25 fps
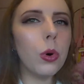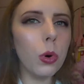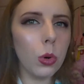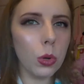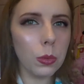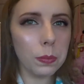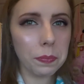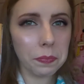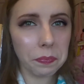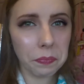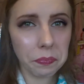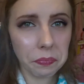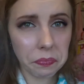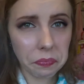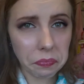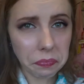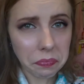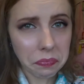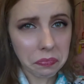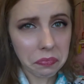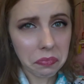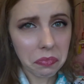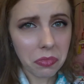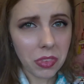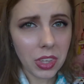which
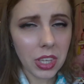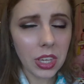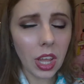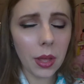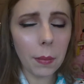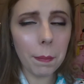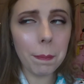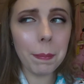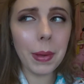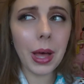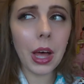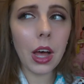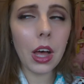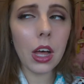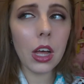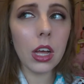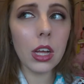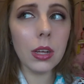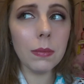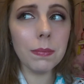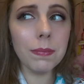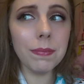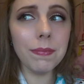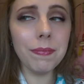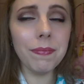is pretty good.
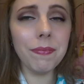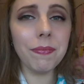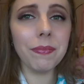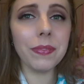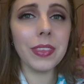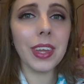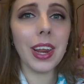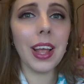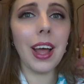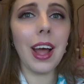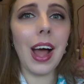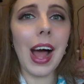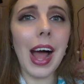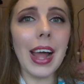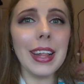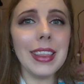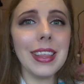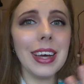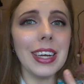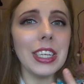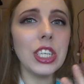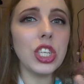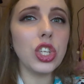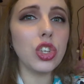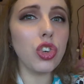You know, it was a good
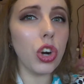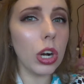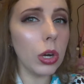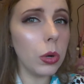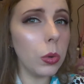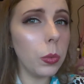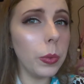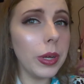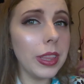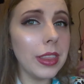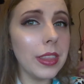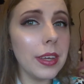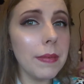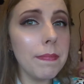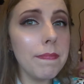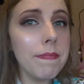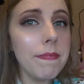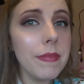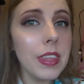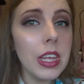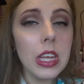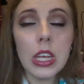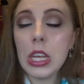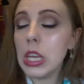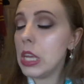first try, but I
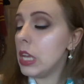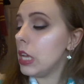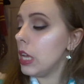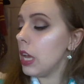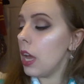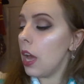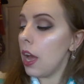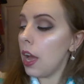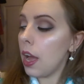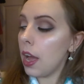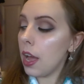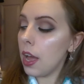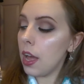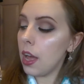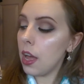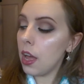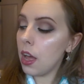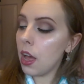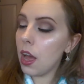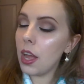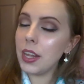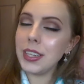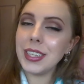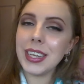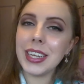think if I was
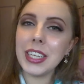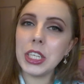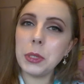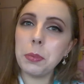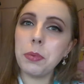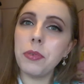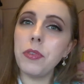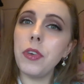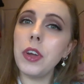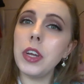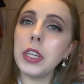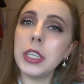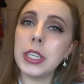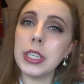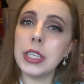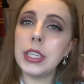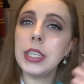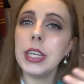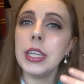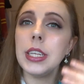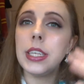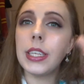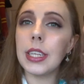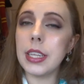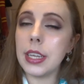buying this product, and I
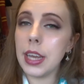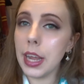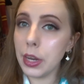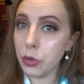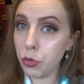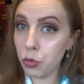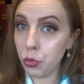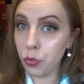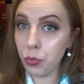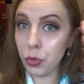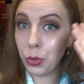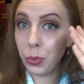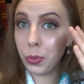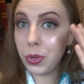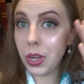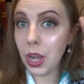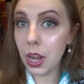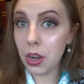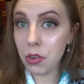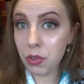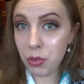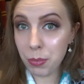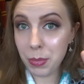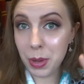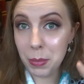would
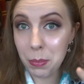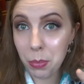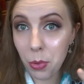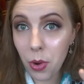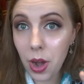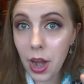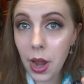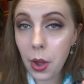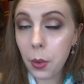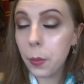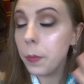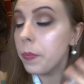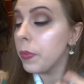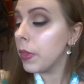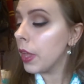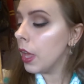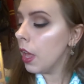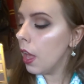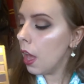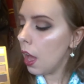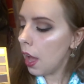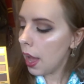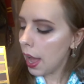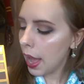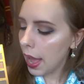buy it in a
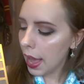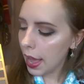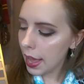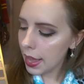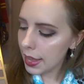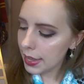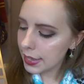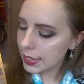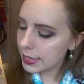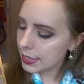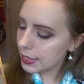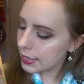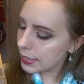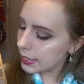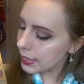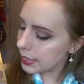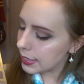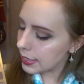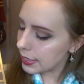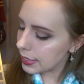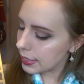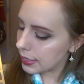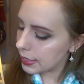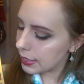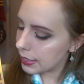shade darker
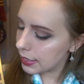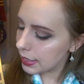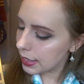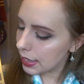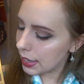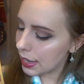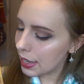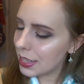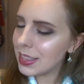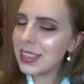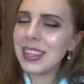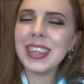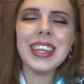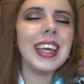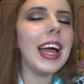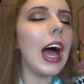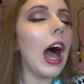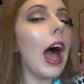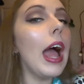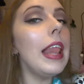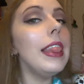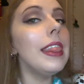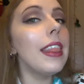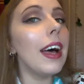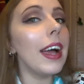than what I'm wearing
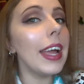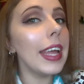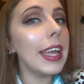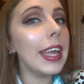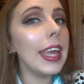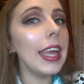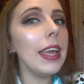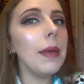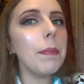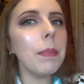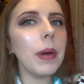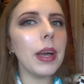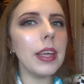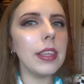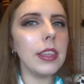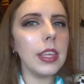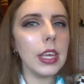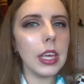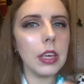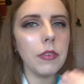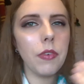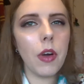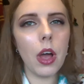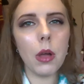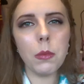here, and a
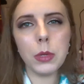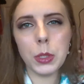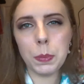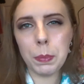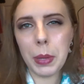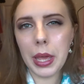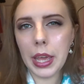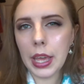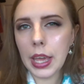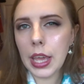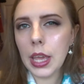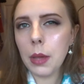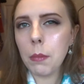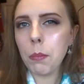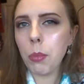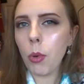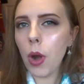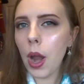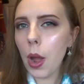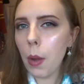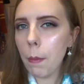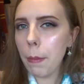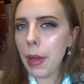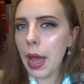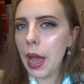shade darker than the actual
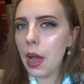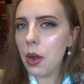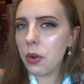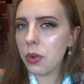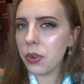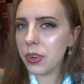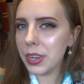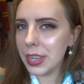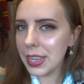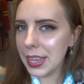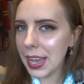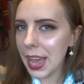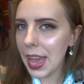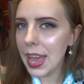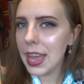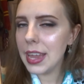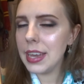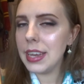palette that comes